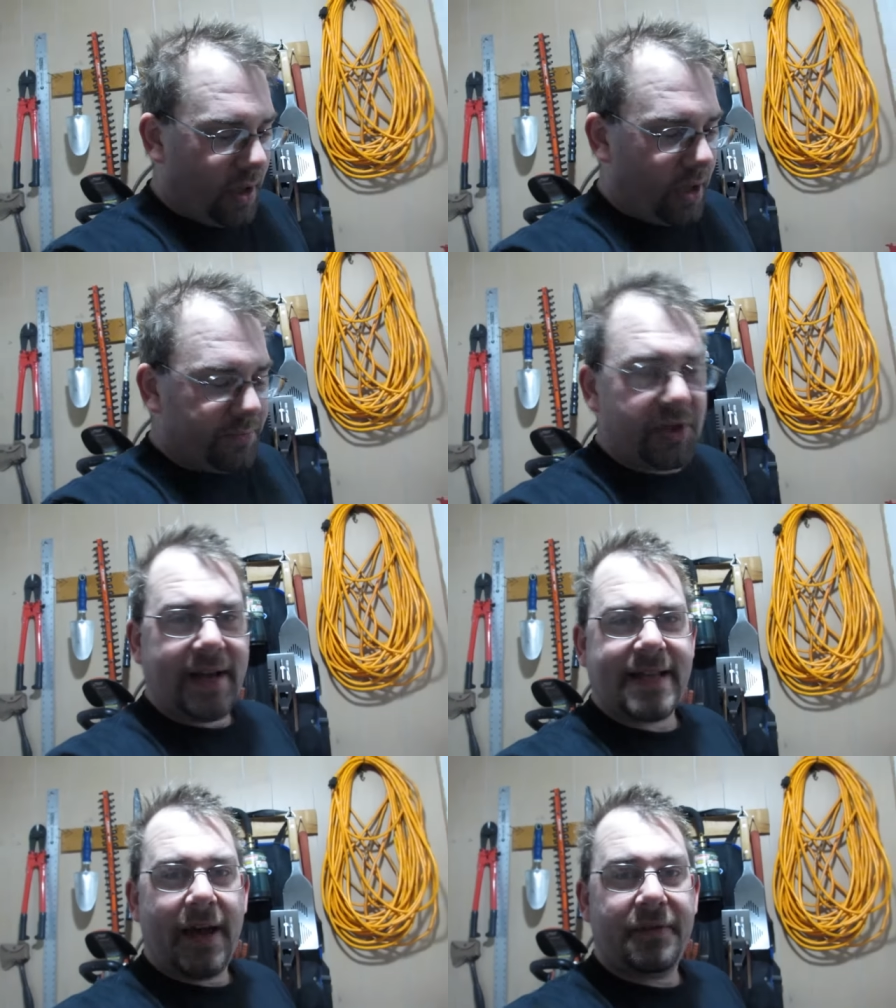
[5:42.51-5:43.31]
Um, do you
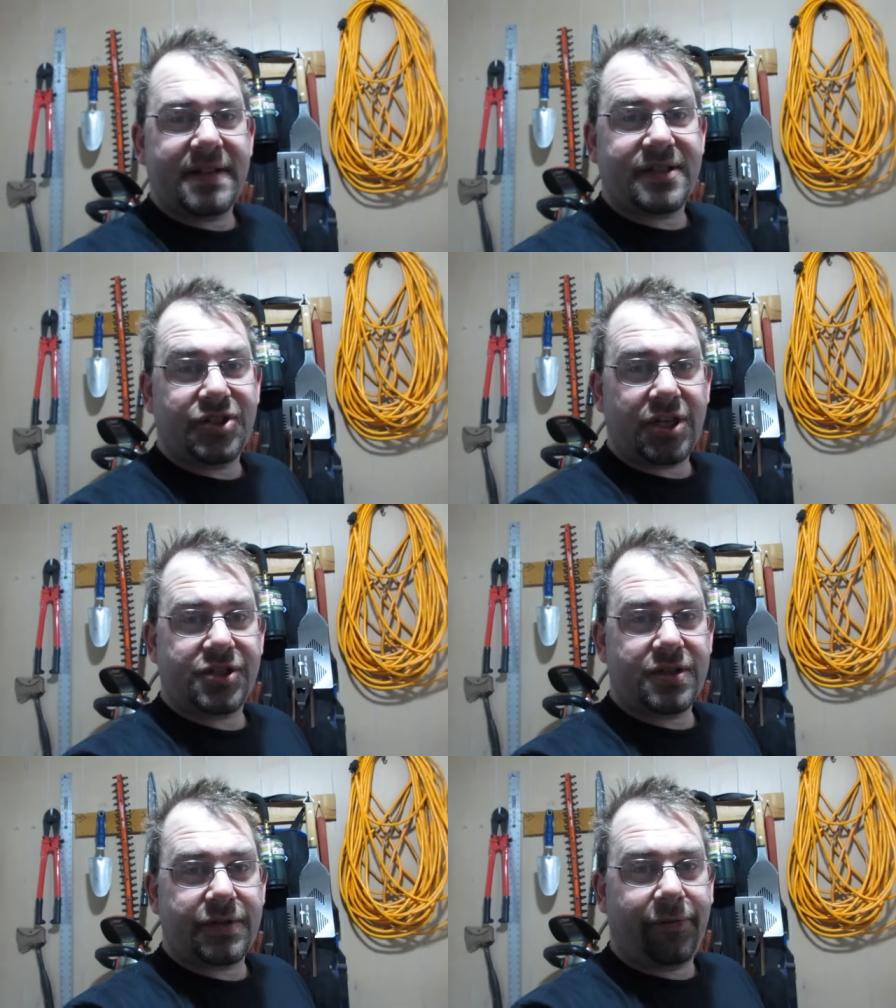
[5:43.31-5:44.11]
guys have any
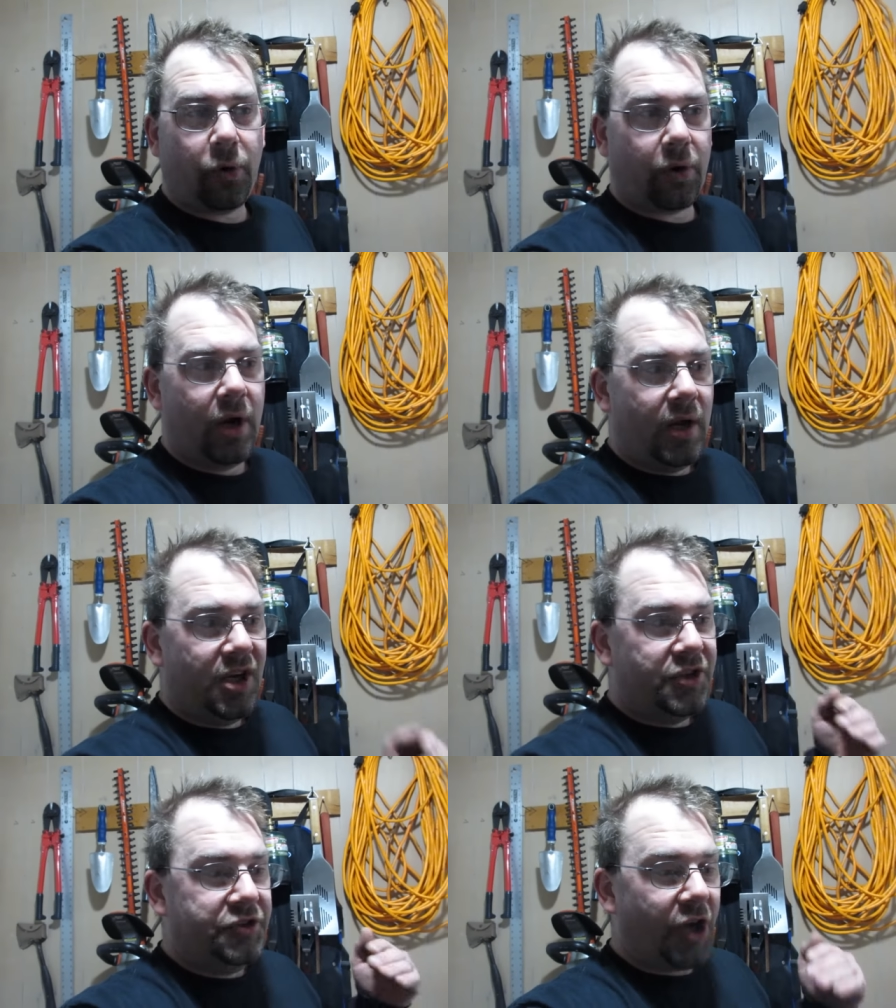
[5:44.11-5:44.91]
suggestions for
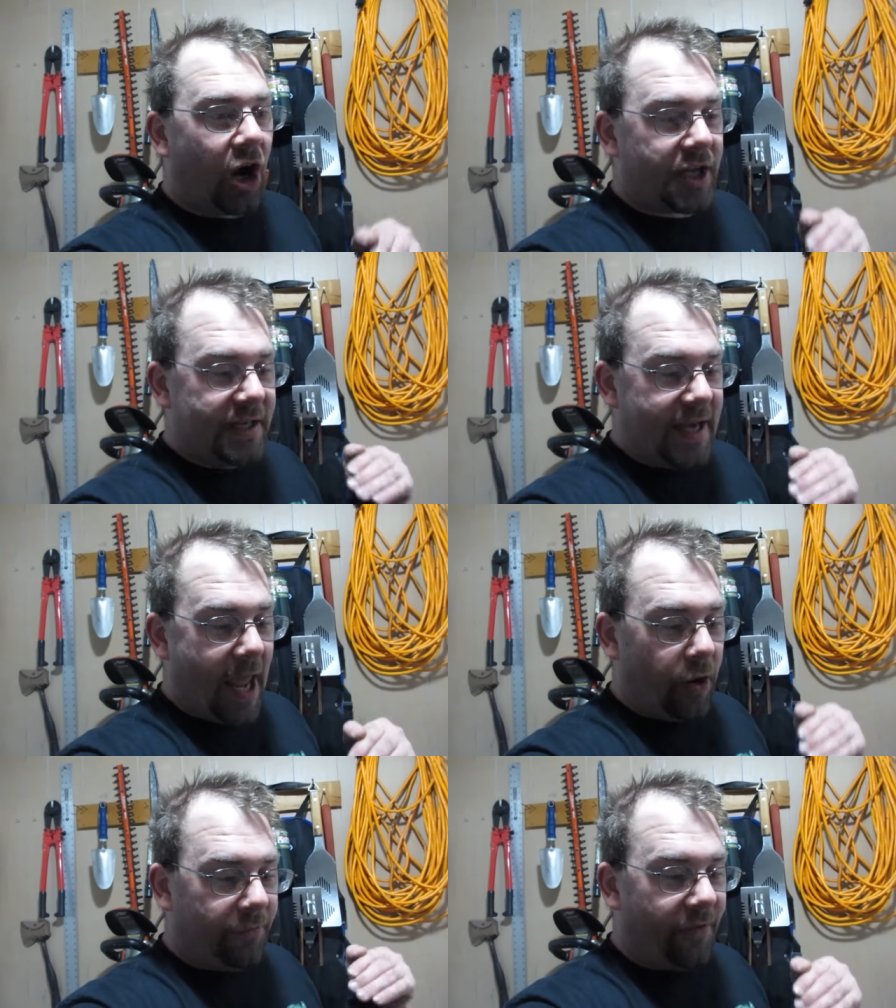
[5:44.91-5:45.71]
doggy
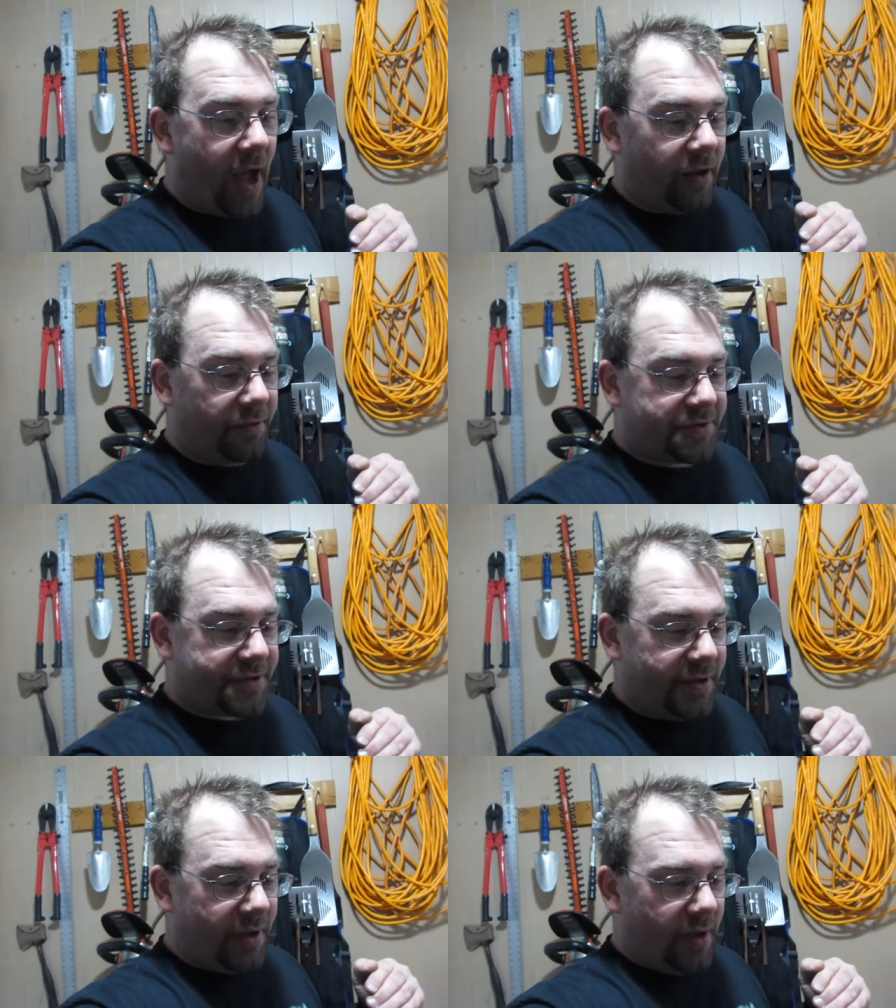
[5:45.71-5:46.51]
nail
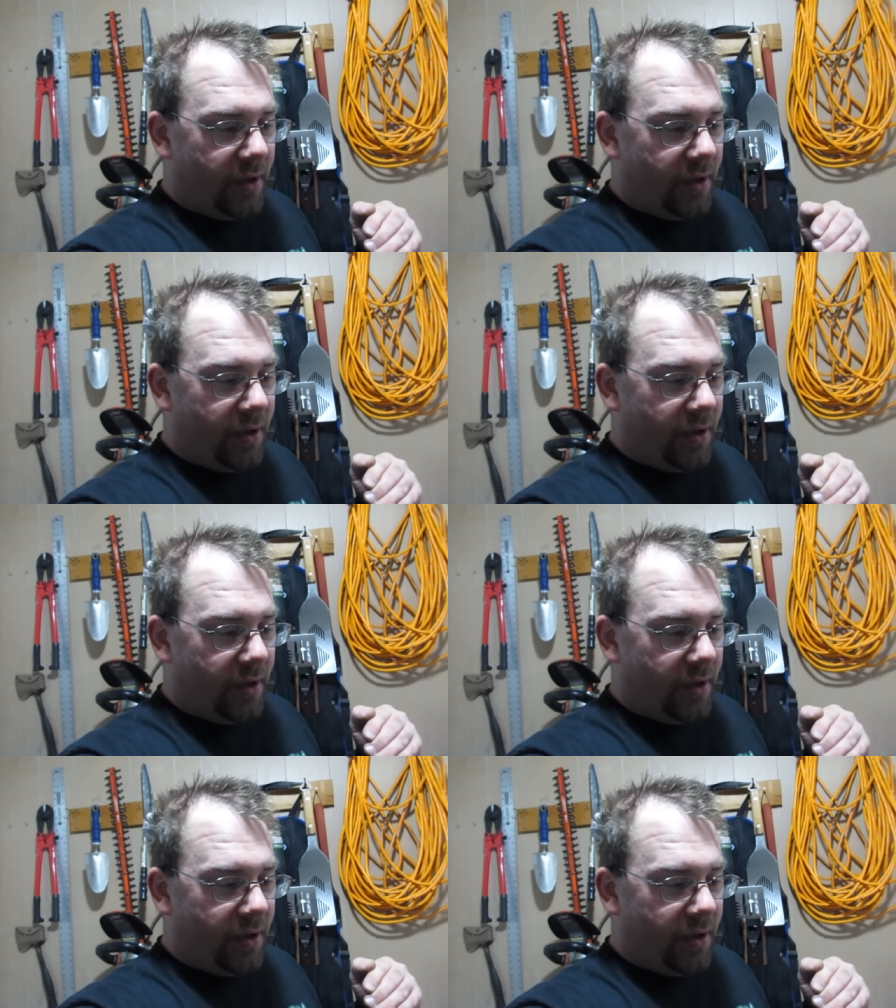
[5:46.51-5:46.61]
files?